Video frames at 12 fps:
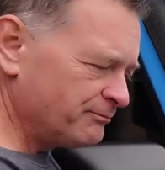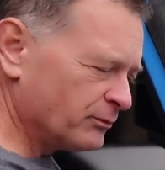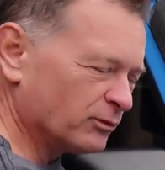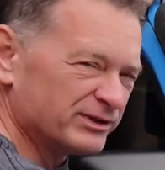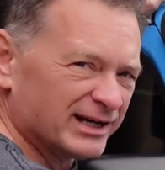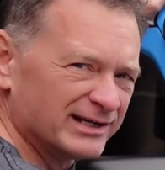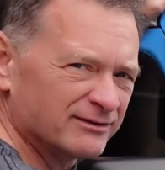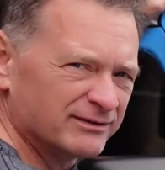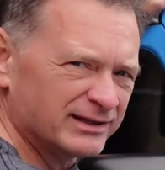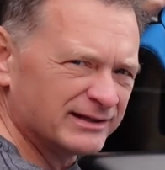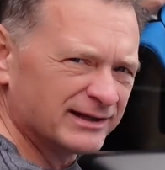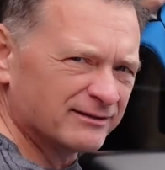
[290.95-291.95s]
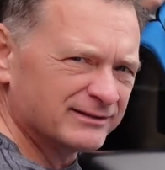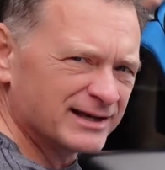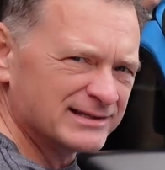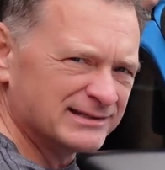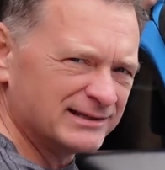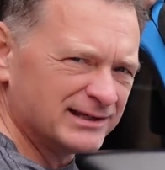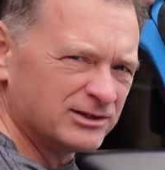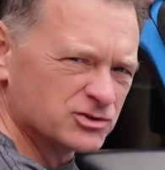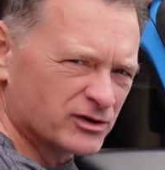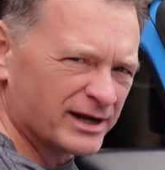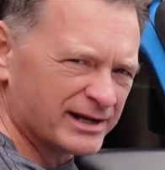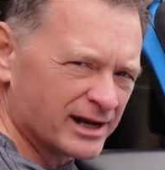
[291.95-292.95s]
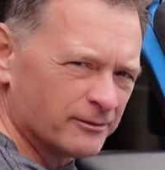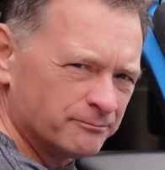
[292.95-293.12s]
and we'll tighten everything down nice and neat and try it out.